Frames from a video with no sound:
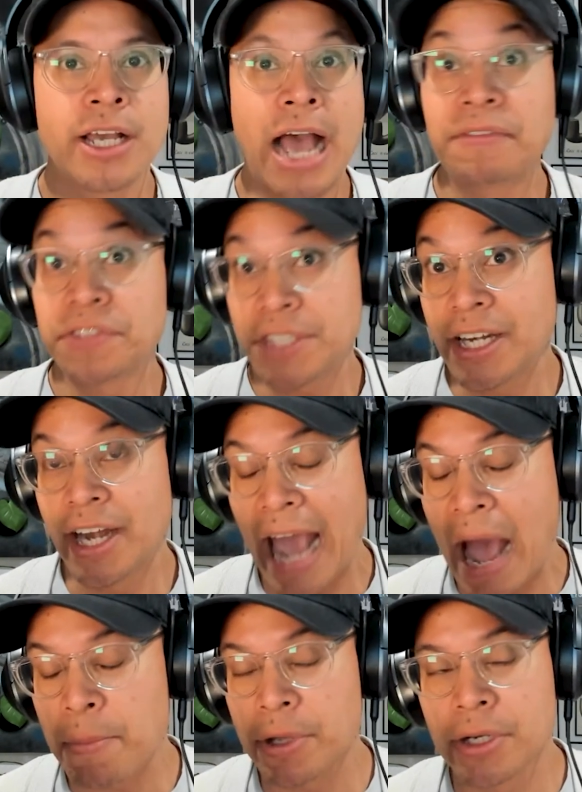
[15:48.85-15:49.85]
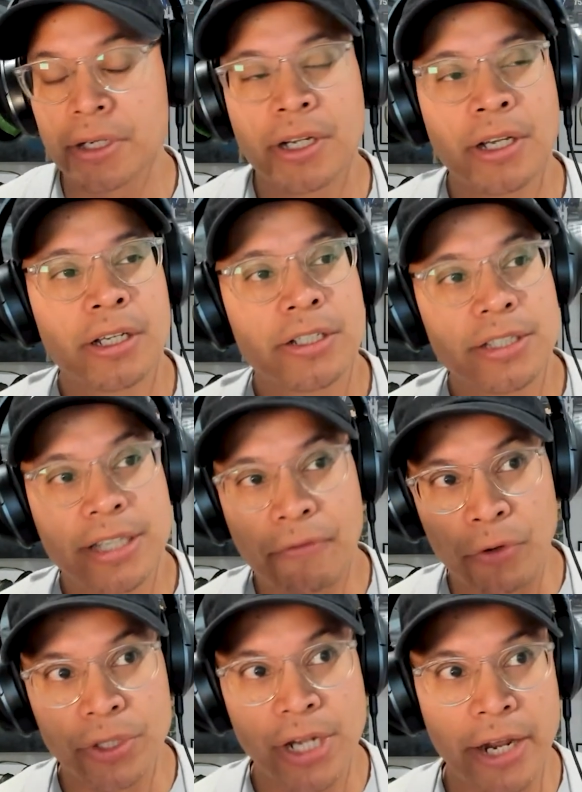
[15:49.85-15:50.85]
I've seen it happen
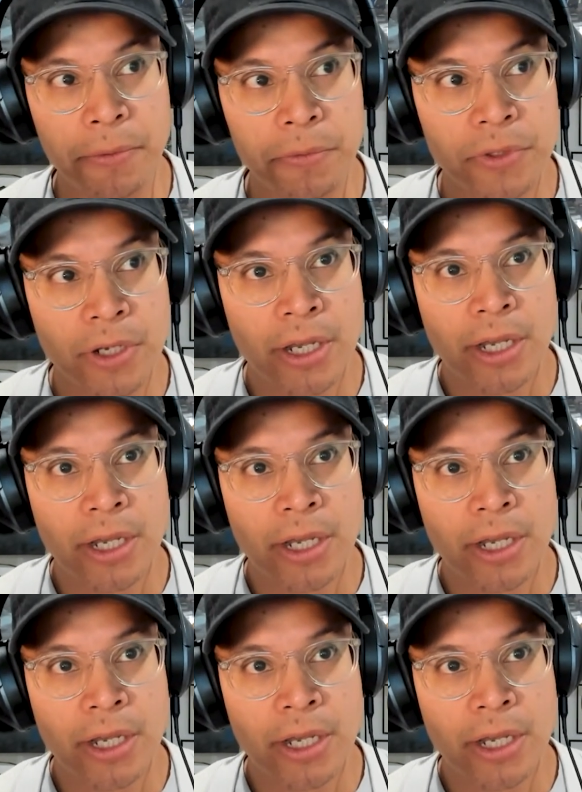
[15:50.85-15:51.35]
several times.